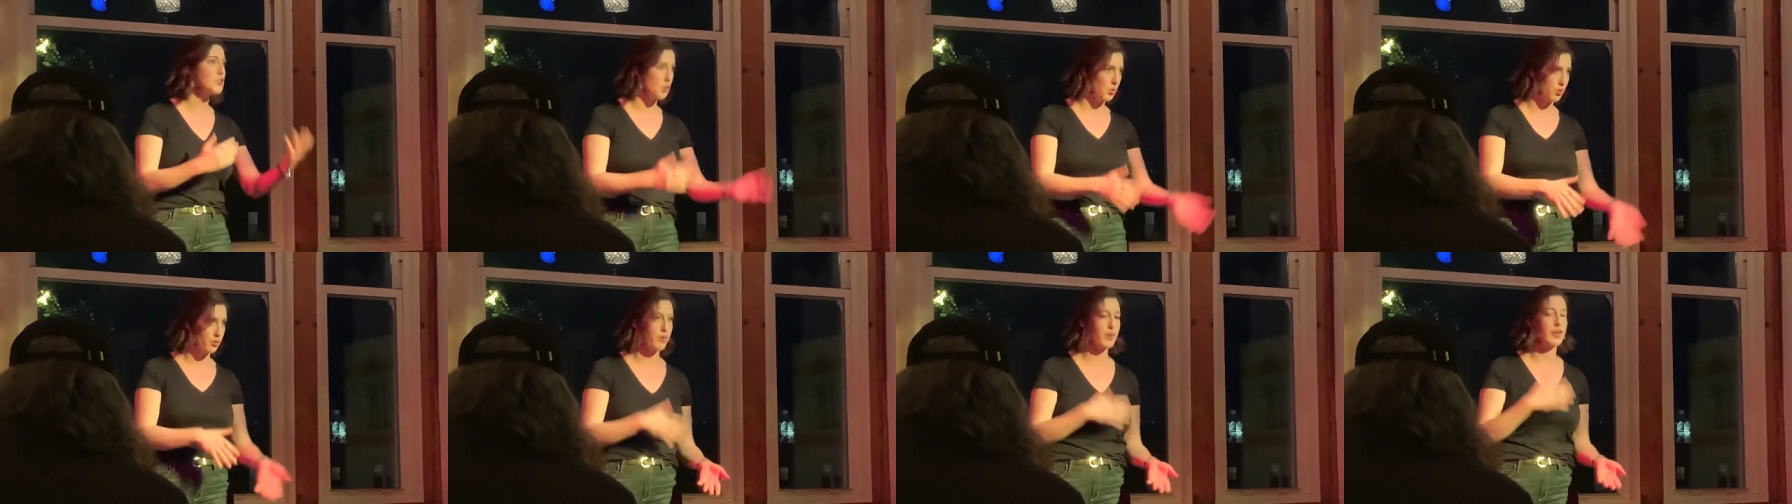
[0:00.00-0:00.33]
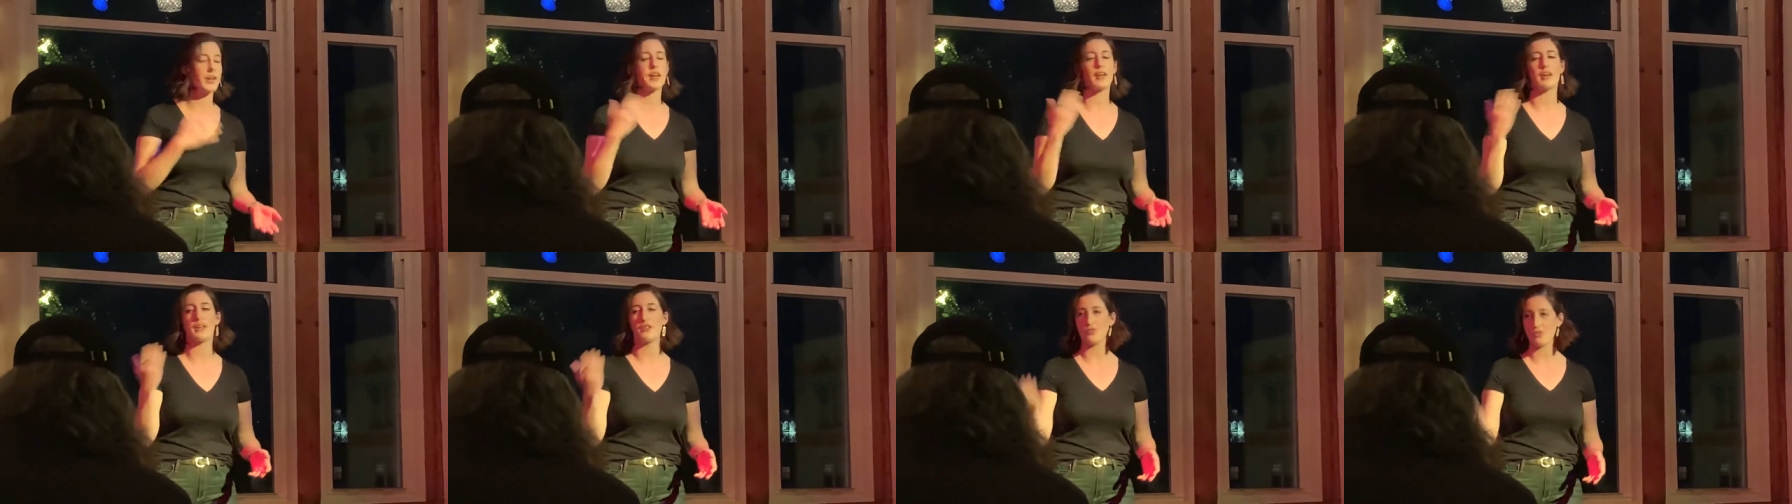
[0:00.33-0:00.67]

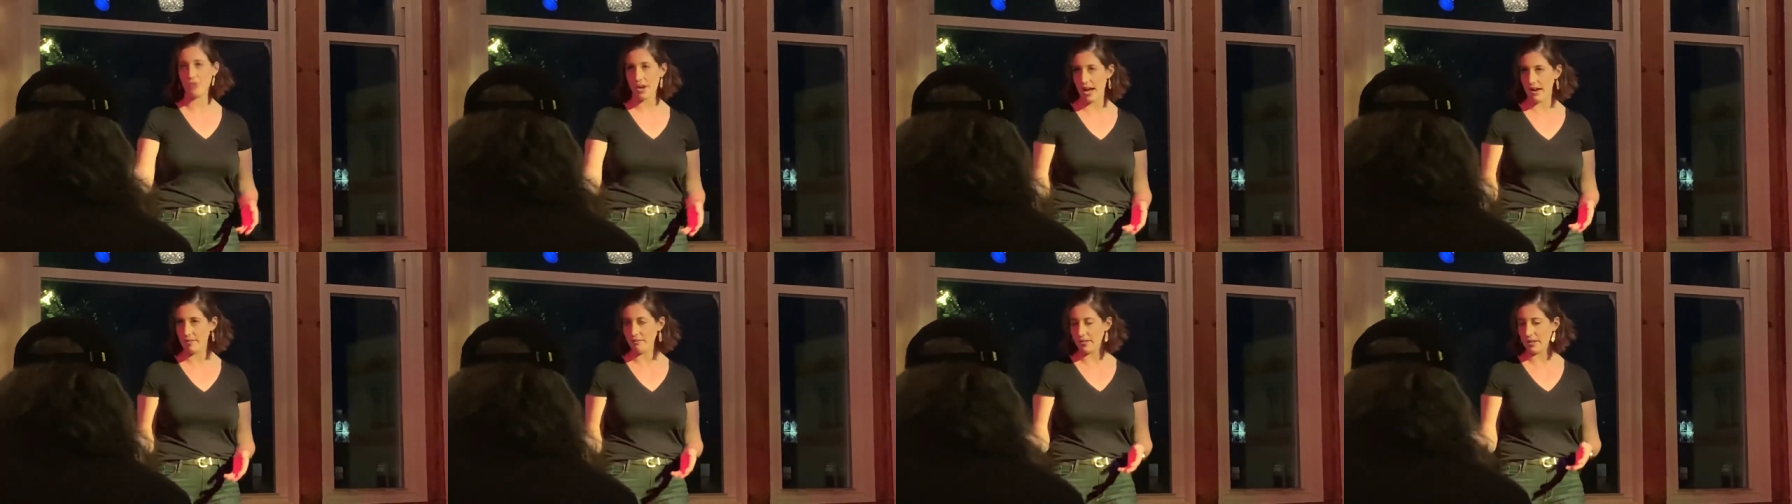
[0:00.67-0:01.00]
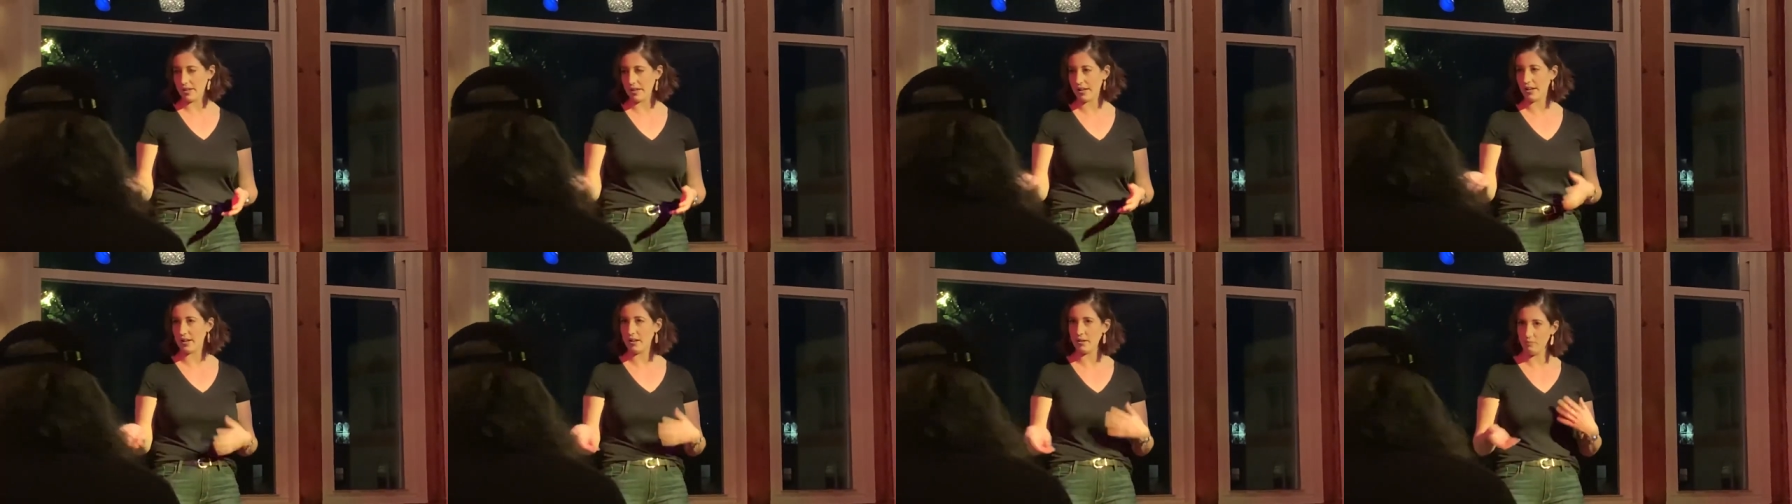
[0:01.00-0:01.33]
touring and
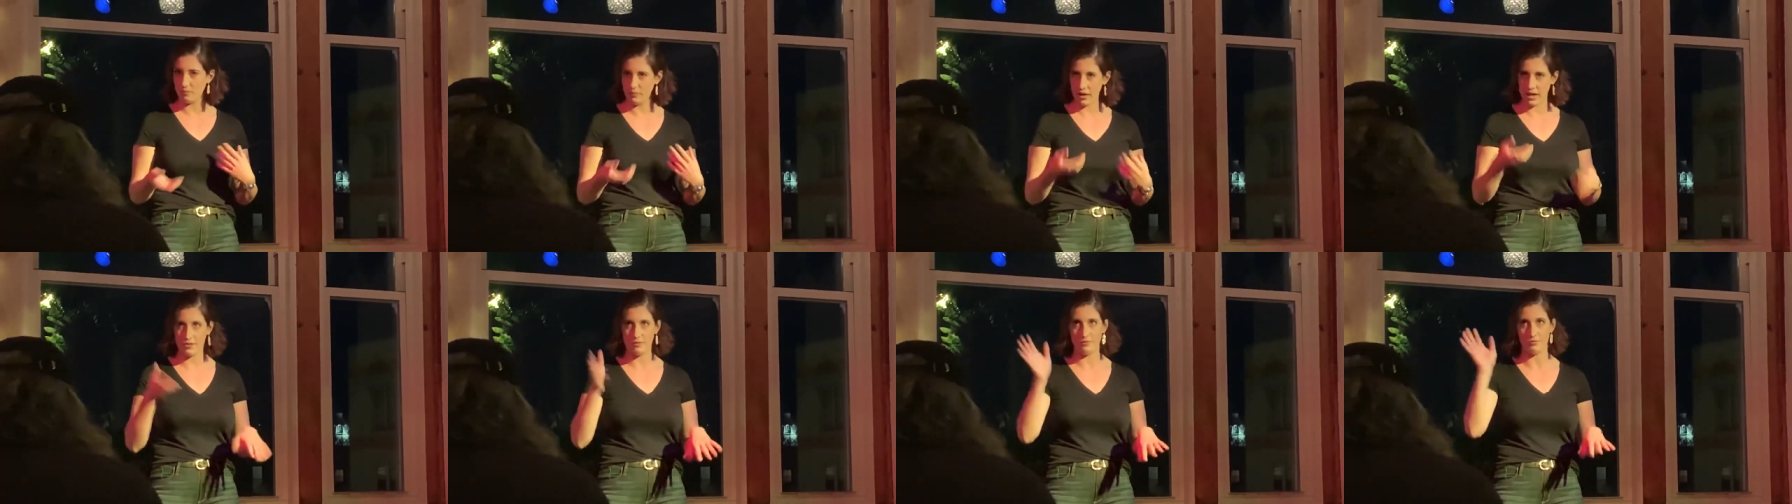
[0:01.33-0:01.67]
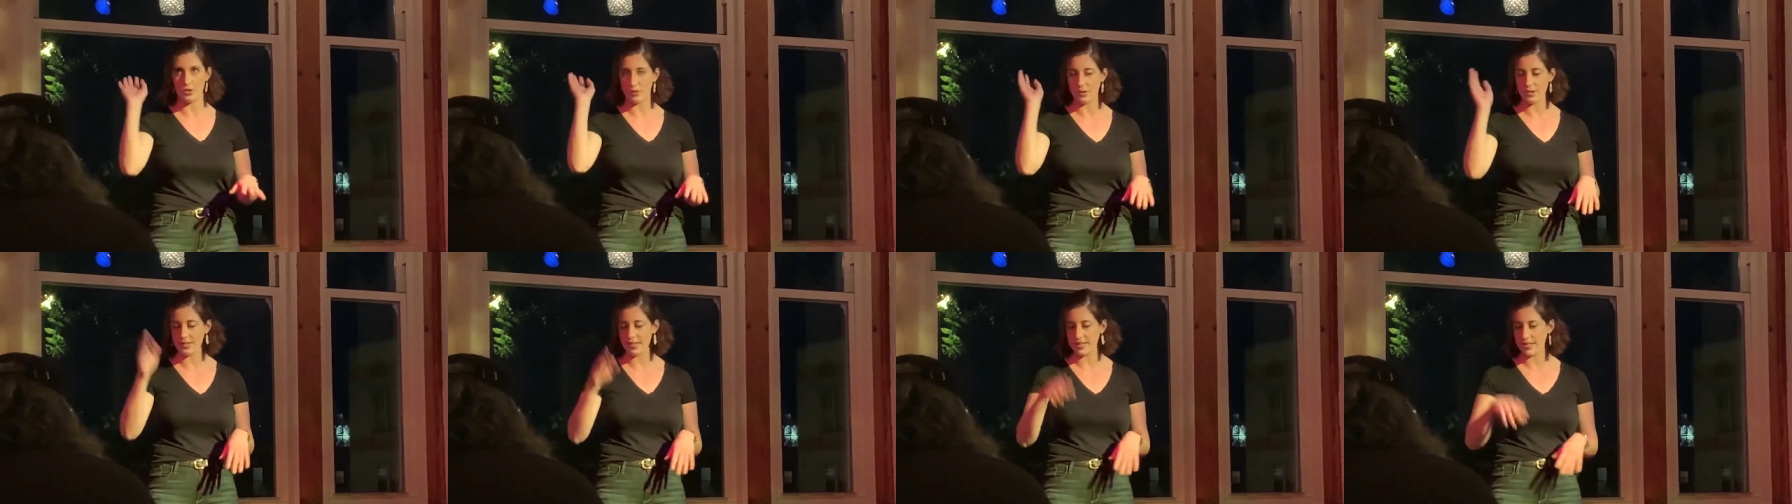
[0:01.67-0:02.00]
traveling and
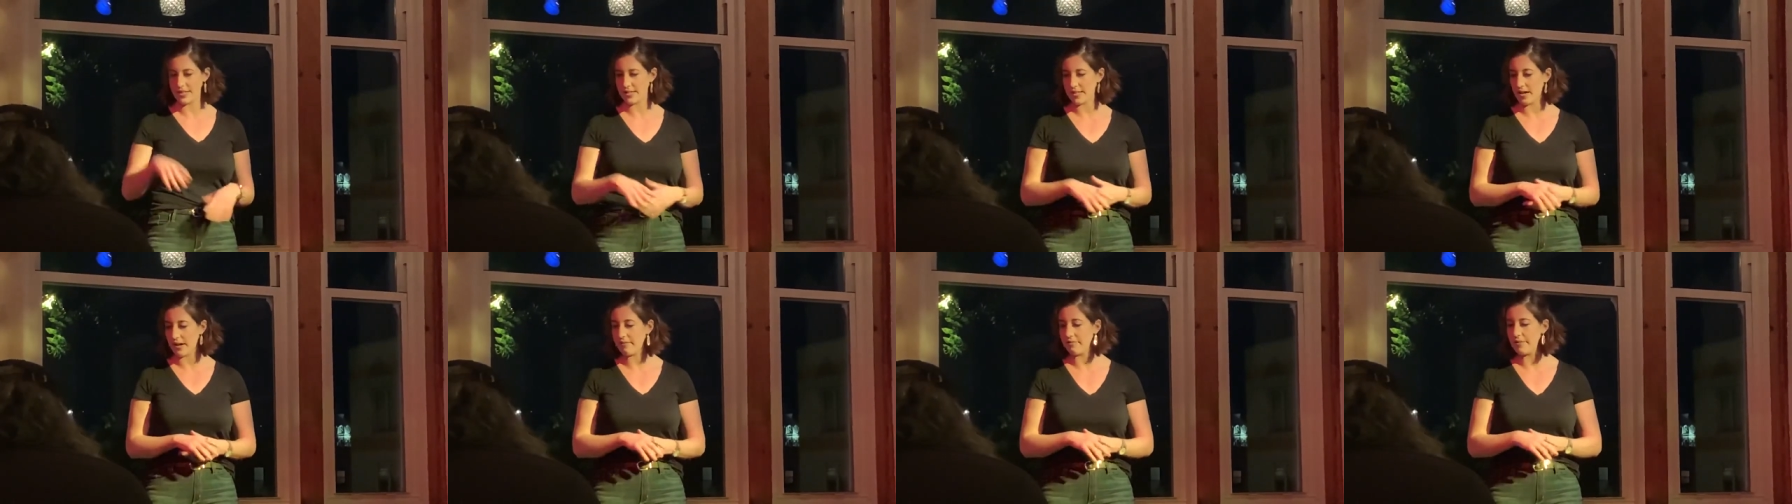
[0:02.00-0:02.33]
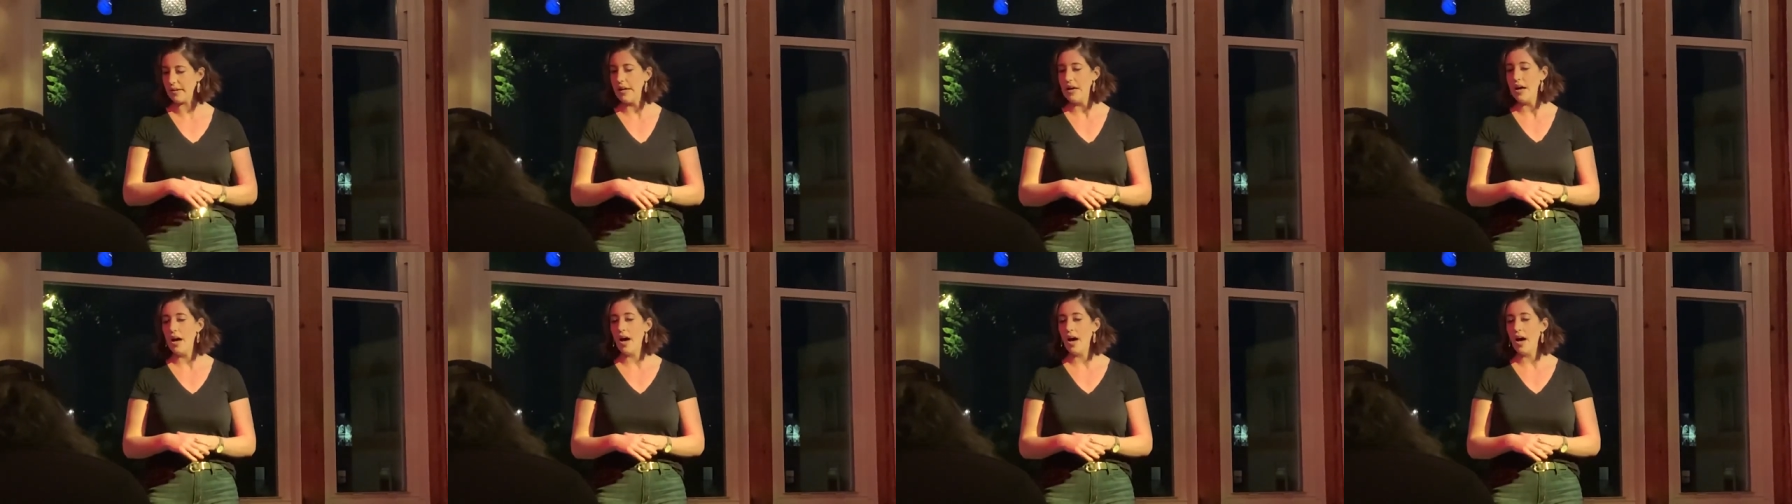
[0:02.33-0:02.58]
touristy stuff,